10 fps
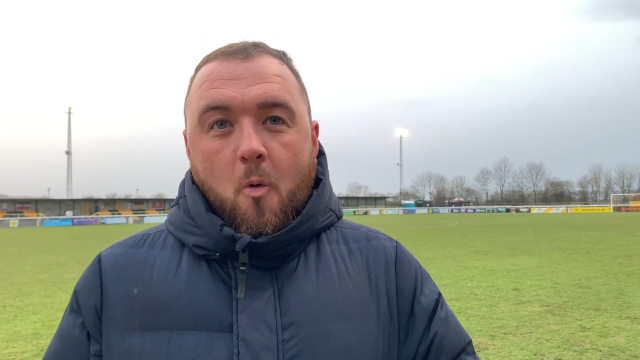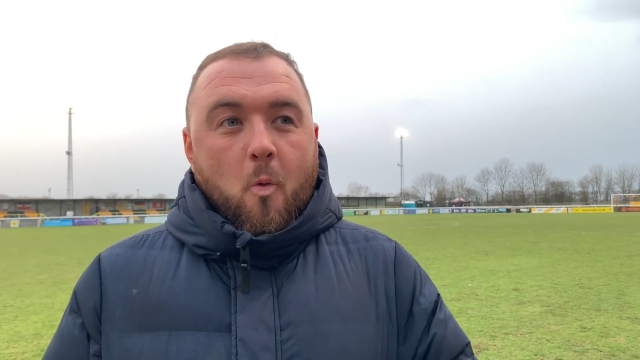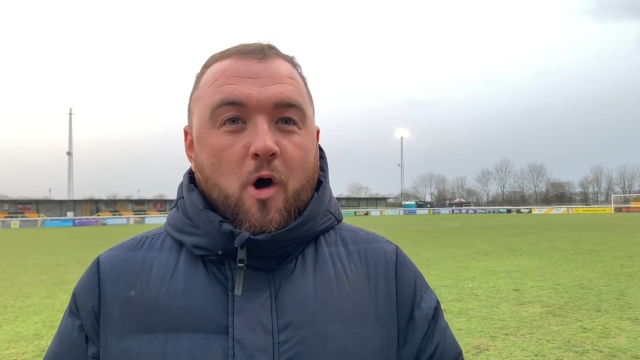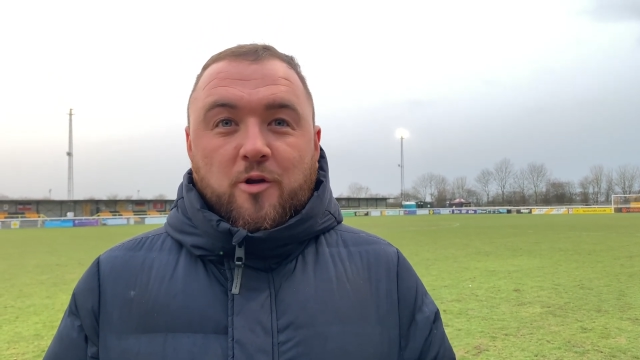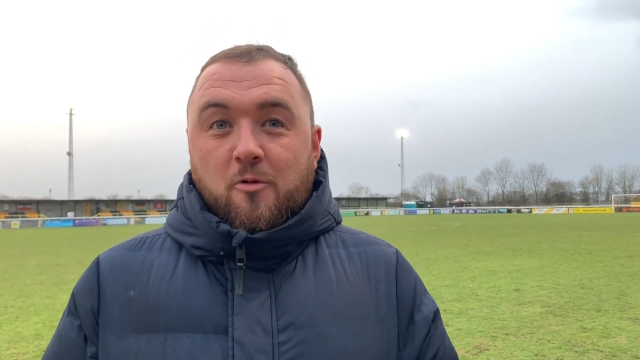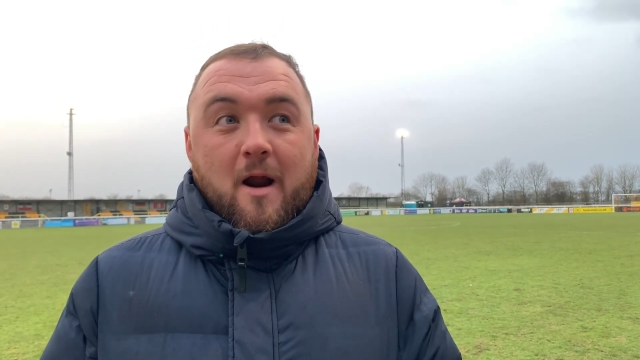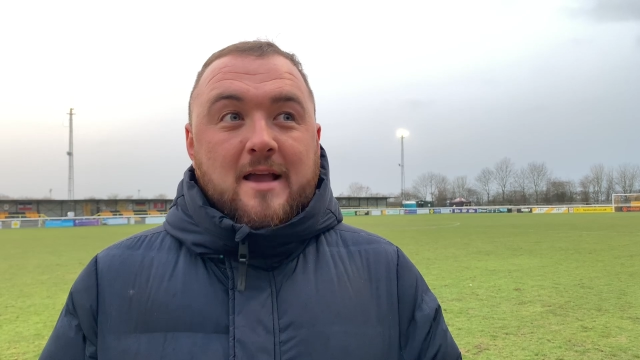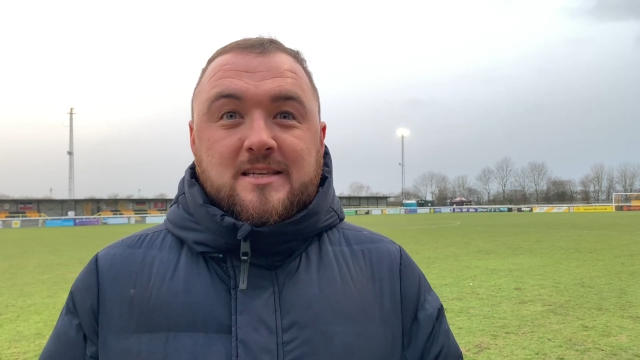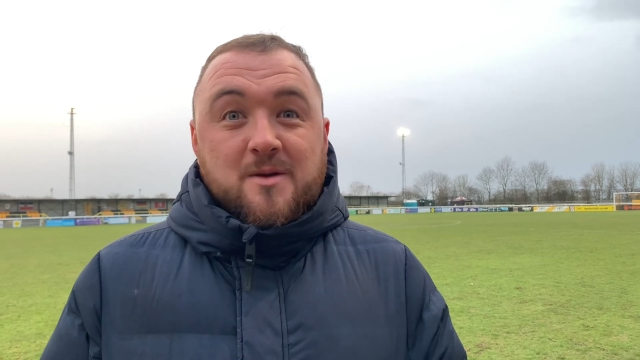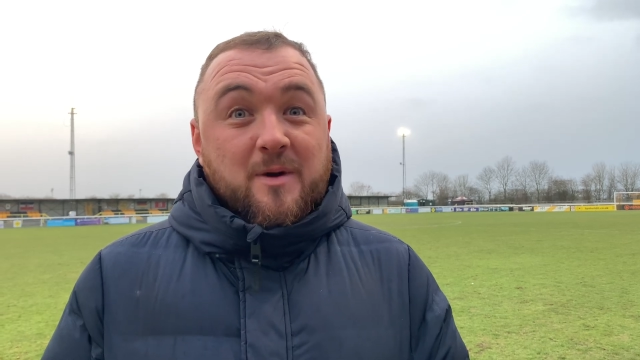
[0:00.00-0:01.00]
one
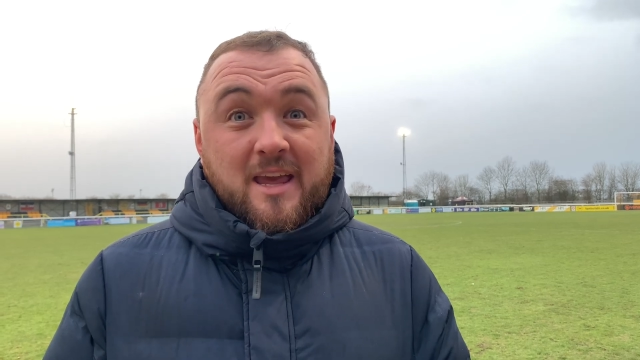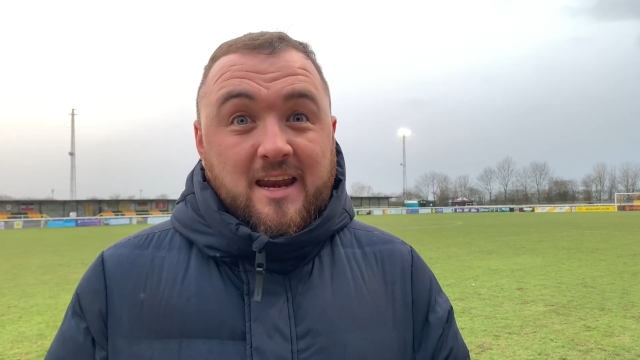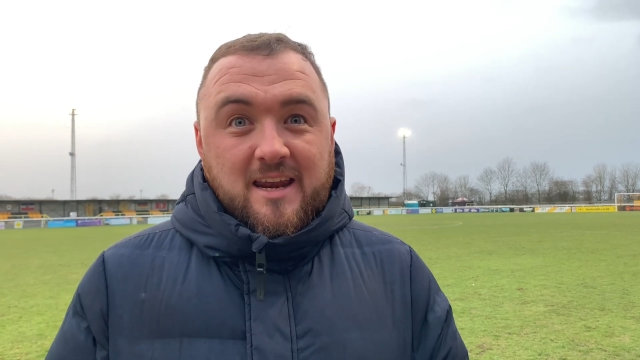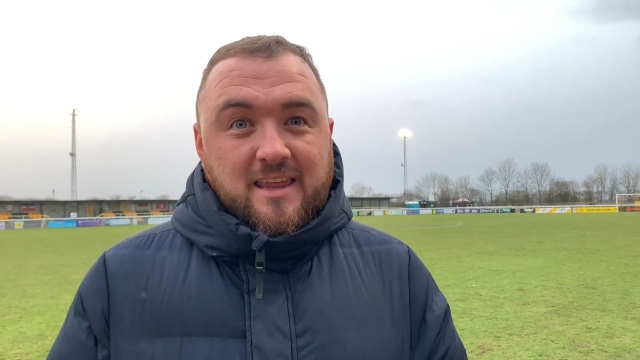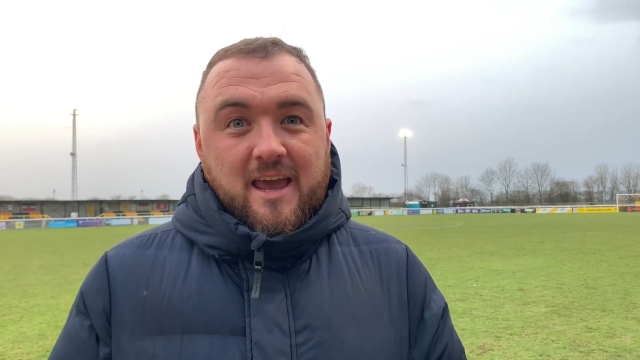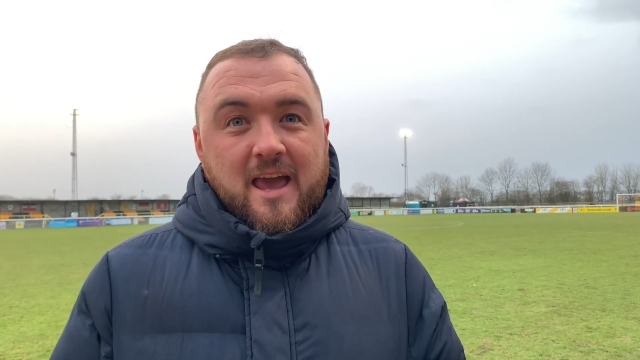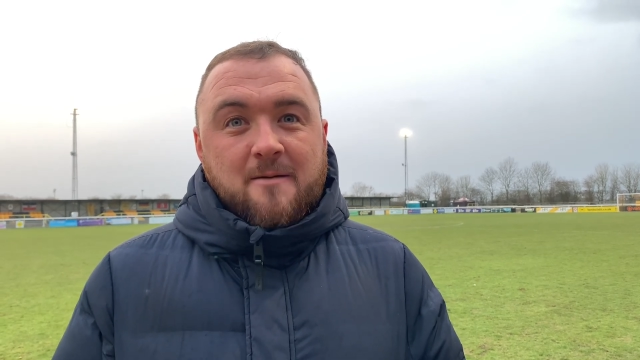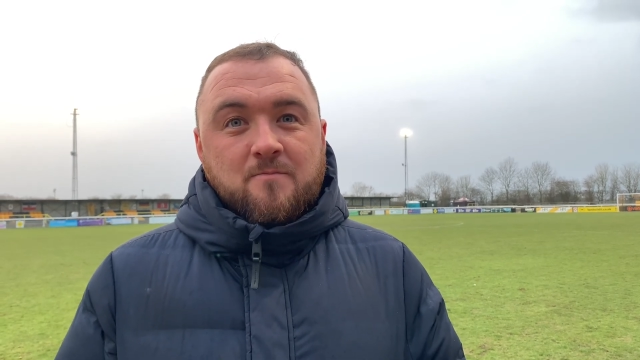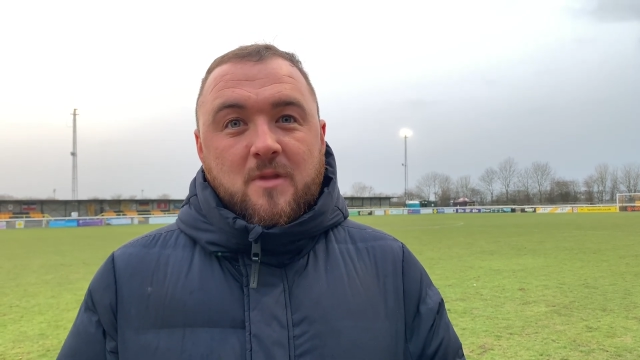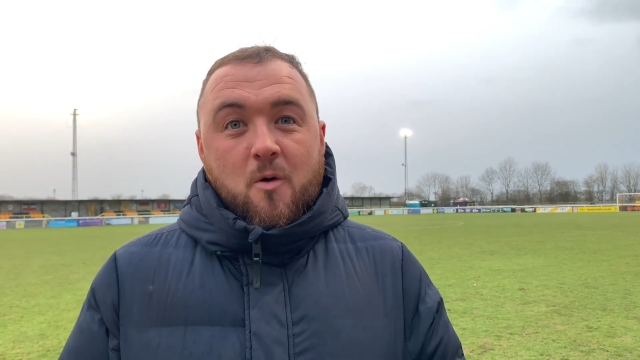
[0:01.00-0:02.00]
right at the beginning of the
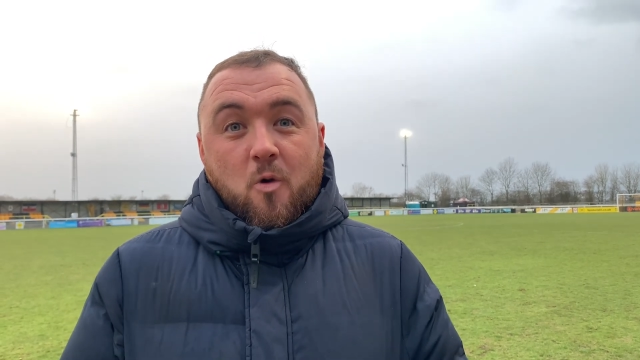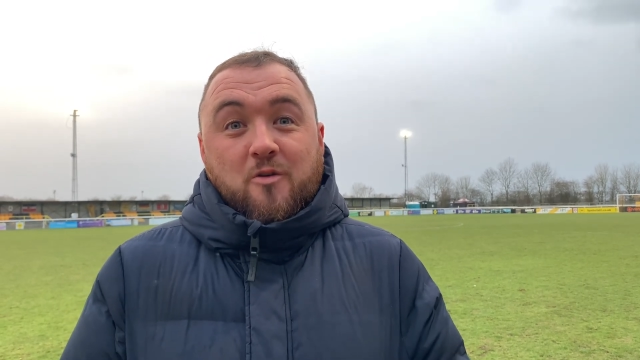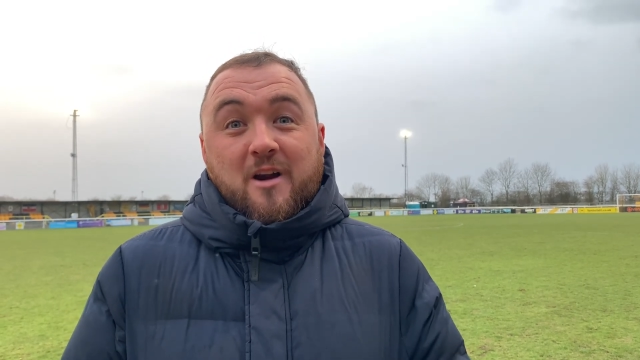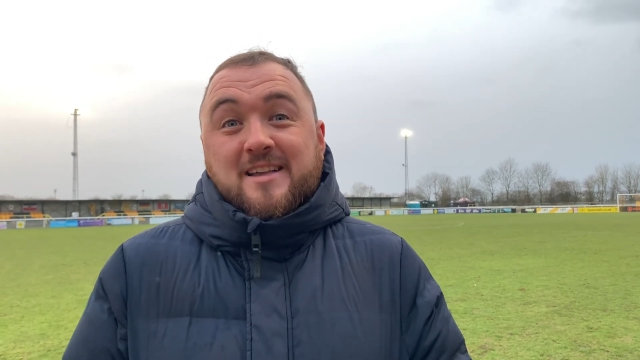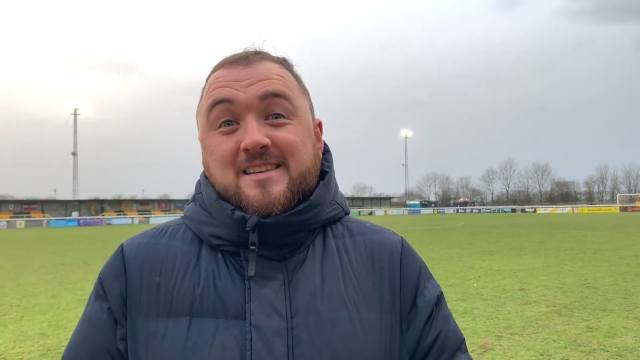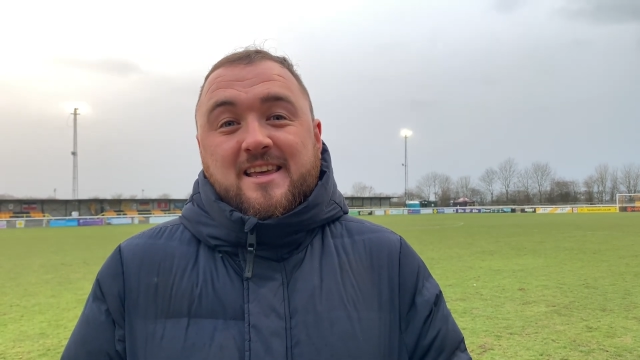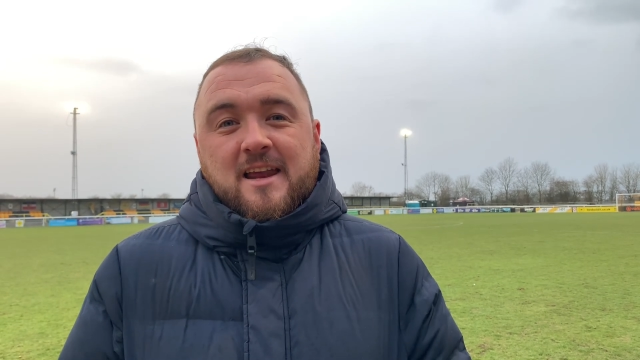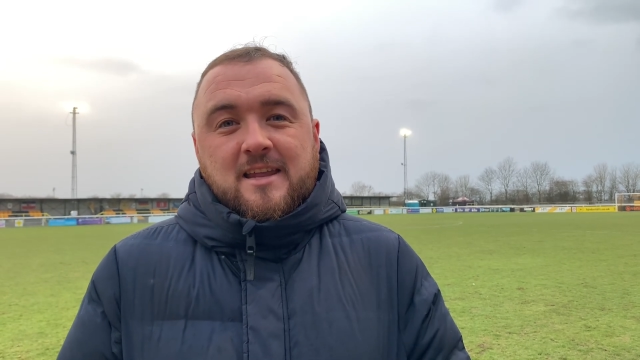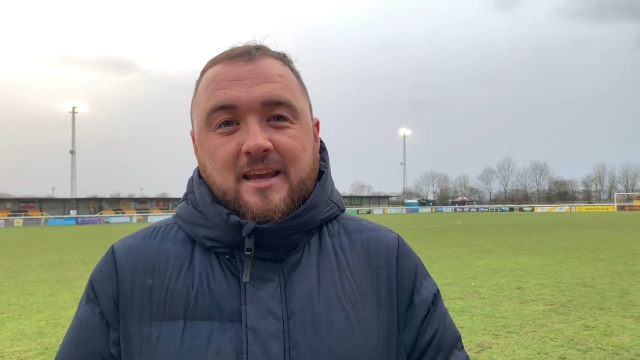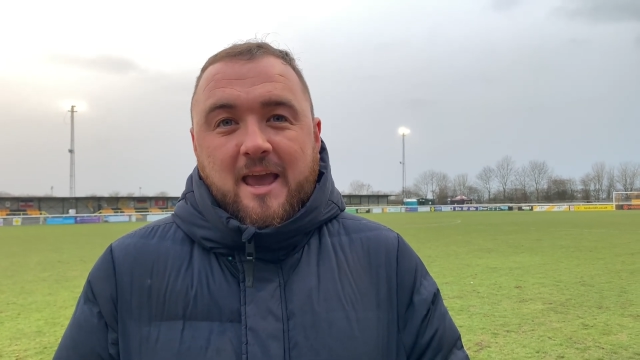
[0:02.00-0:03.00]
game and one right at the
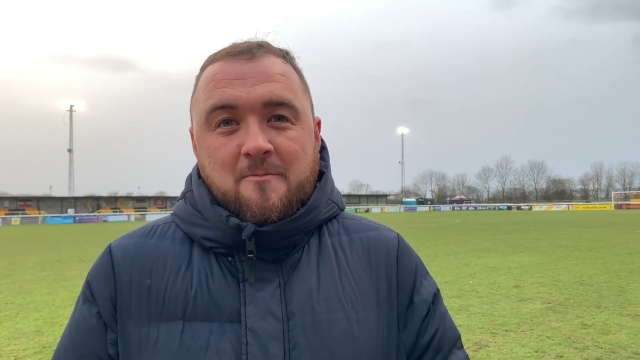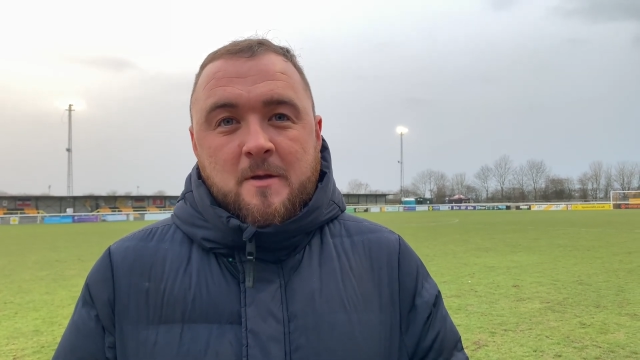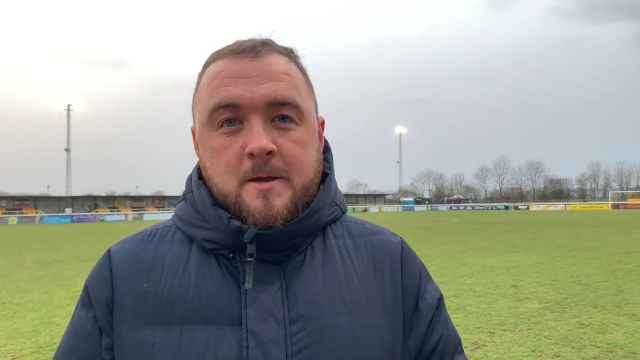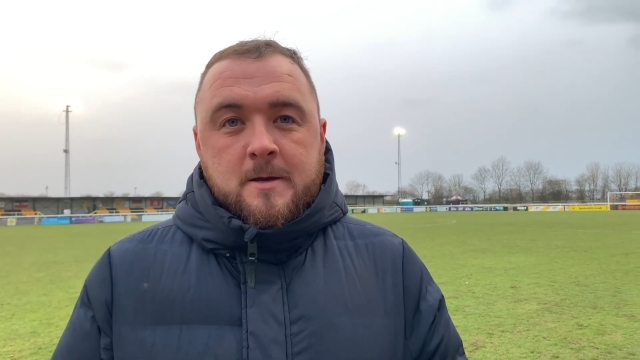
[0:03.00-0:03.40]
end of the game,